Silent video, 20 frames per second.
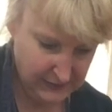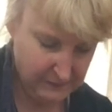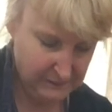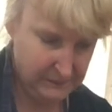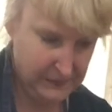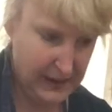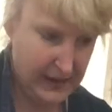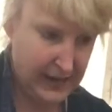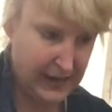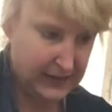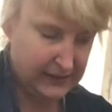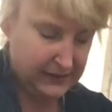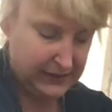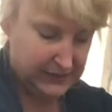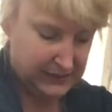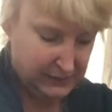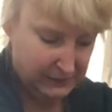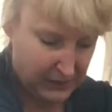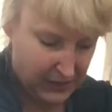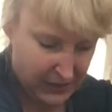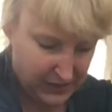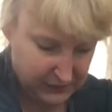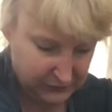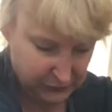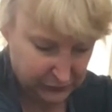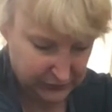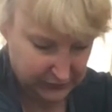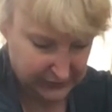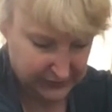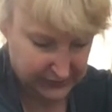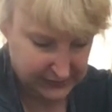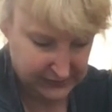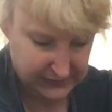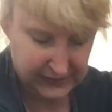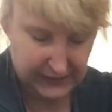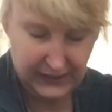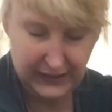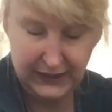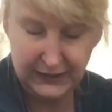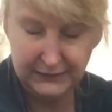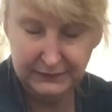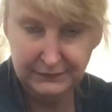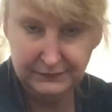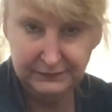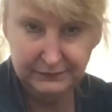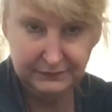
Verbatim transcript: fat at the bottom really clean.